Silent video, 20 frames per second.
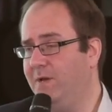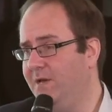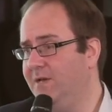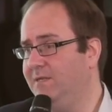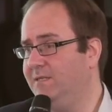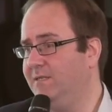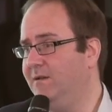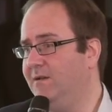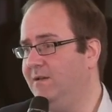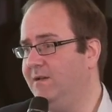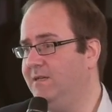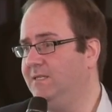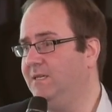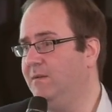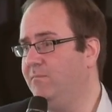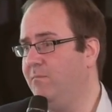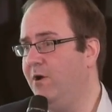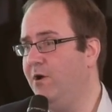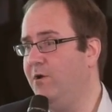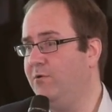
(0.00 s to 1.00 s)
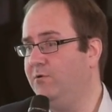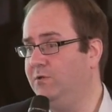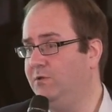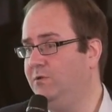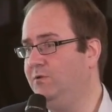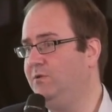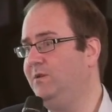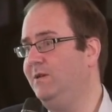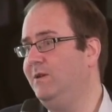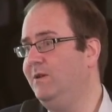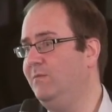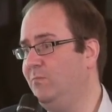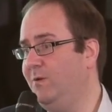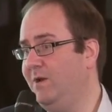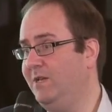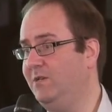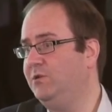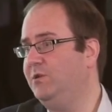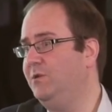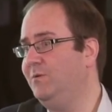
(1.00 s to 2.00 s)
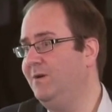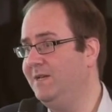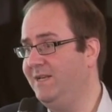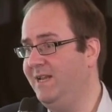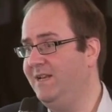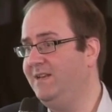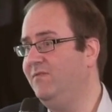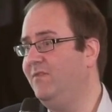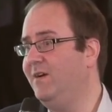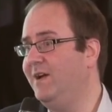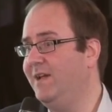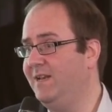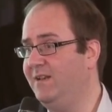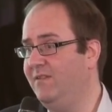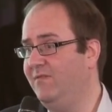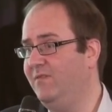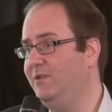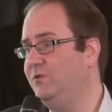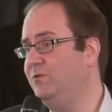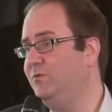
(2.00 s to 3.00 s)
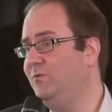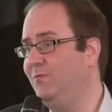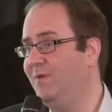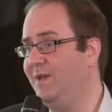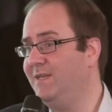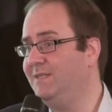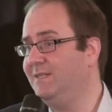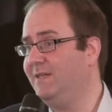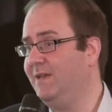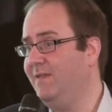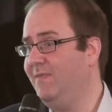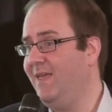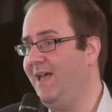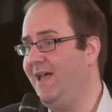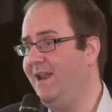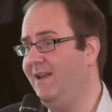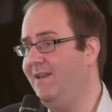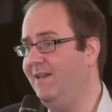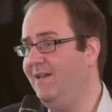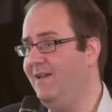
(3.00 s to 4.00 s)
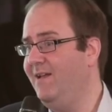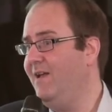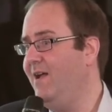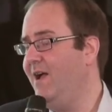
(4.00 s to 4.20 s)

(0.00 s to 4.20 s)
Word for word: personalised approach in which you identify individual risk and then